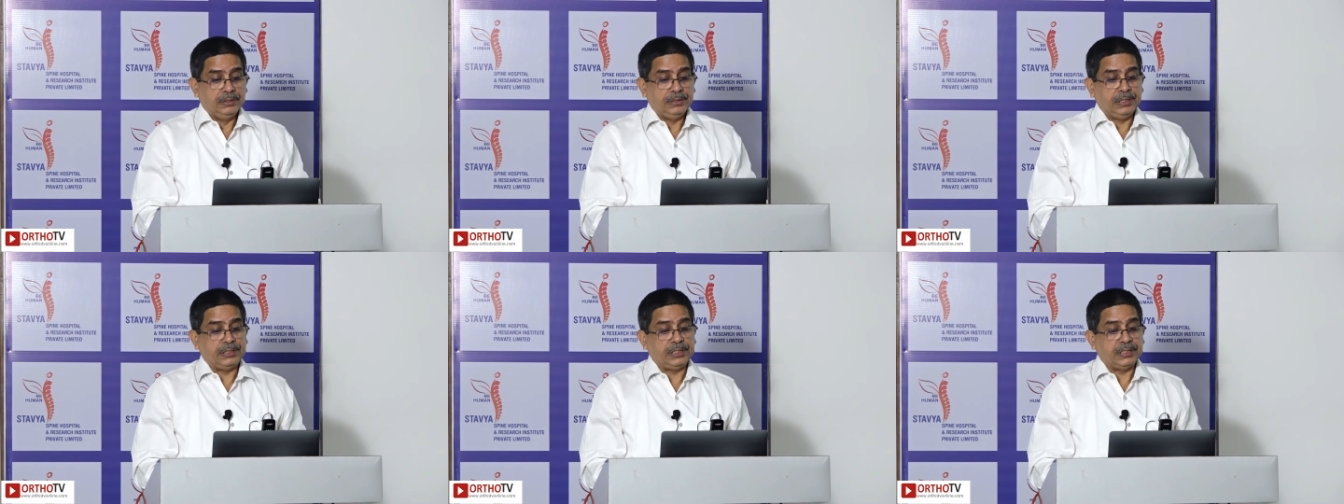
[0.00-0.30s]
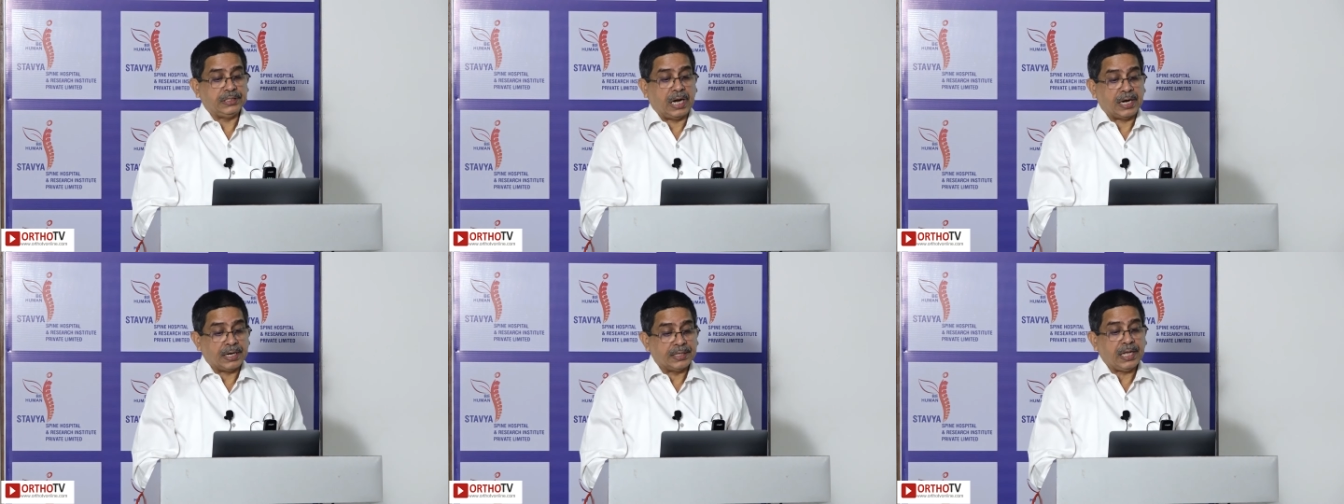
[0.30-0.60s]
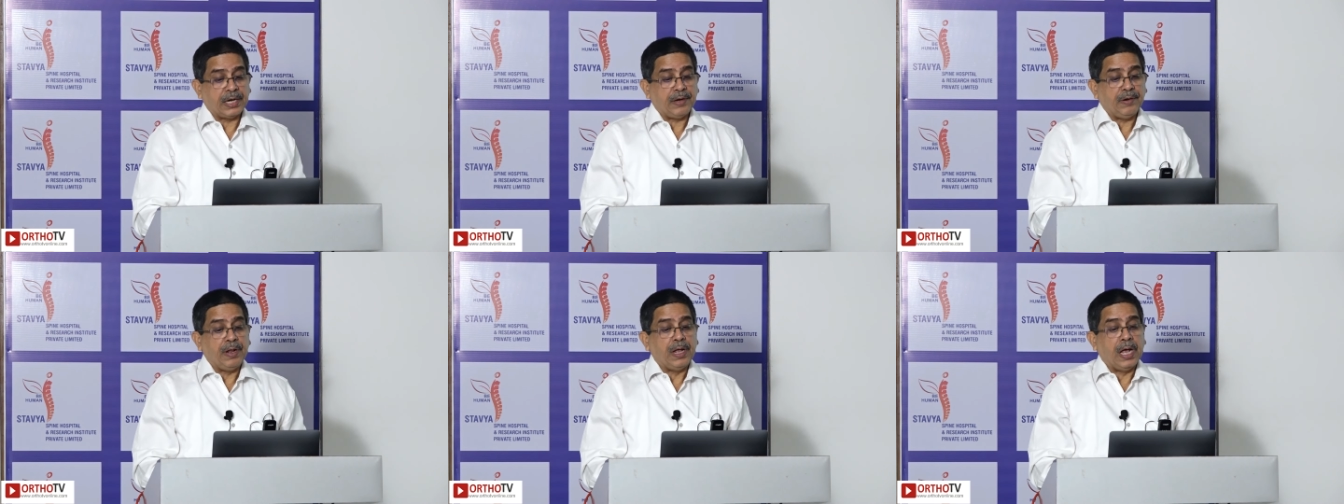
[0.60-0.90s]
this is
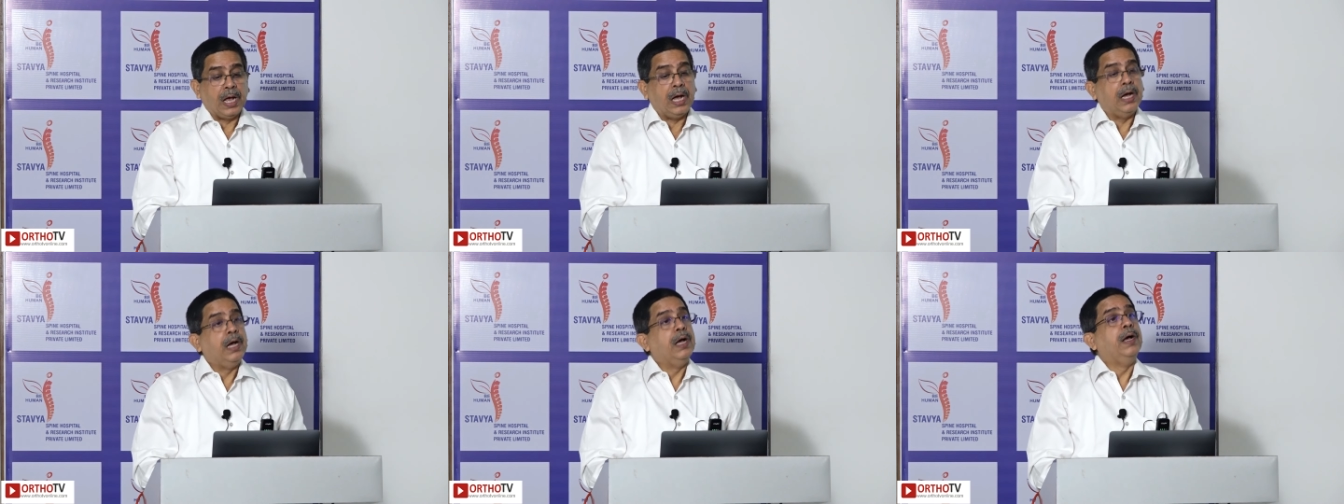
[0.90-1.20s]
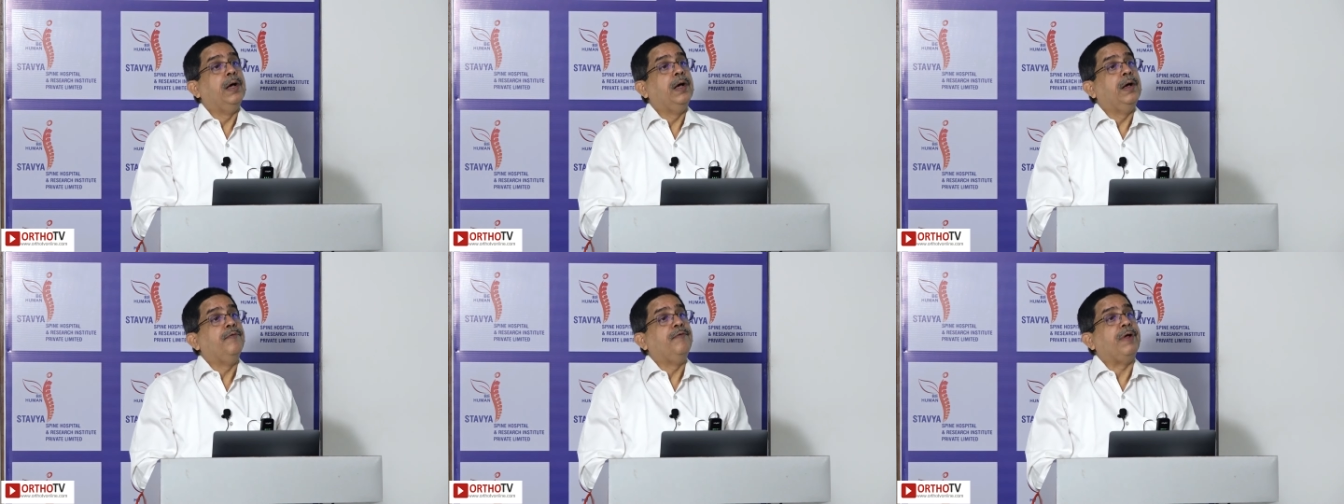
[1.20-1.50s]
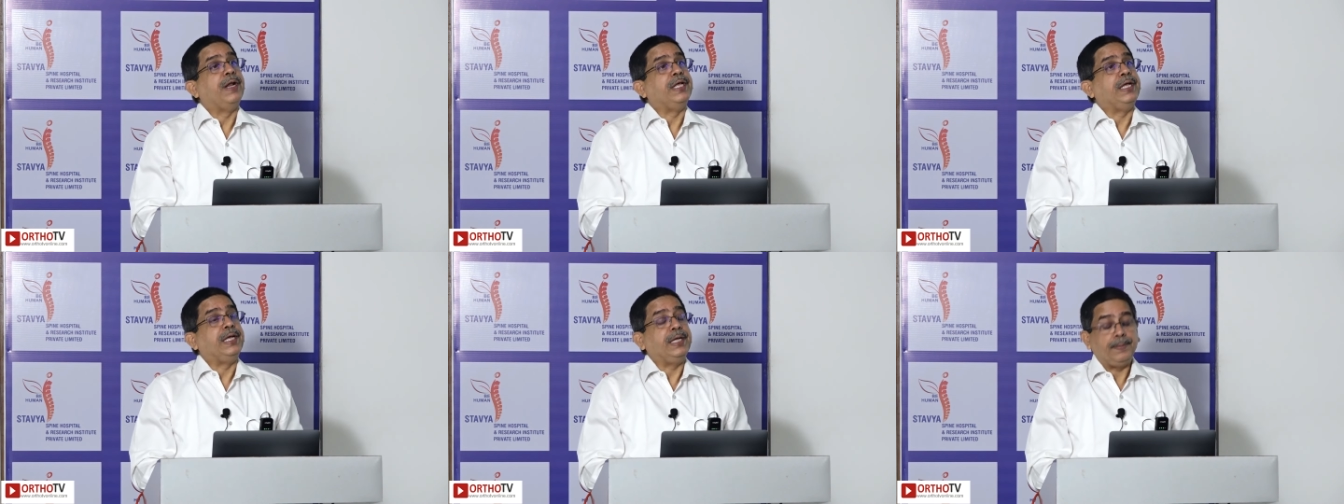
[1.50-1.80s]
another
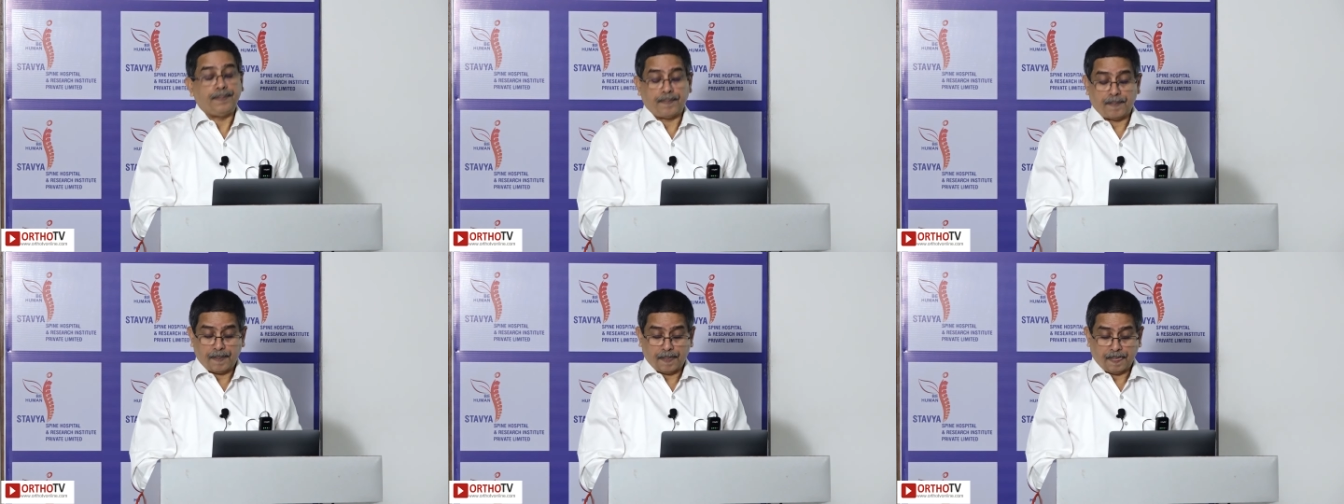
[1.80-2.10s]
very